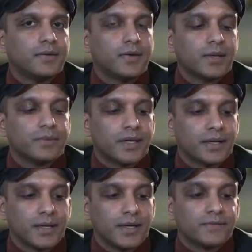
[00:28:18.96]
Write a
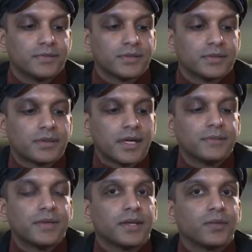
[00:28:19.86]
paragraph
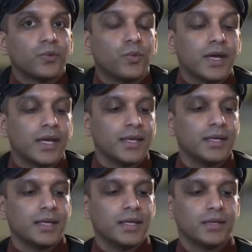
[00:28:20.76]
describing the
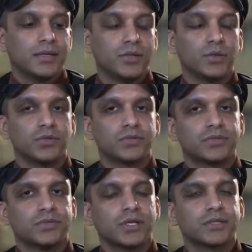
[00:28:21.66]
way you would
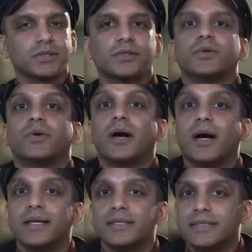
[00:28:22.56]
structure your
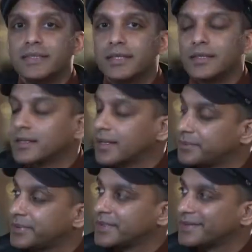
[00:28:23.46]
ideal
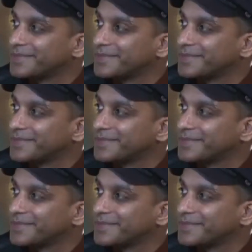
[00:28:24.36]
company.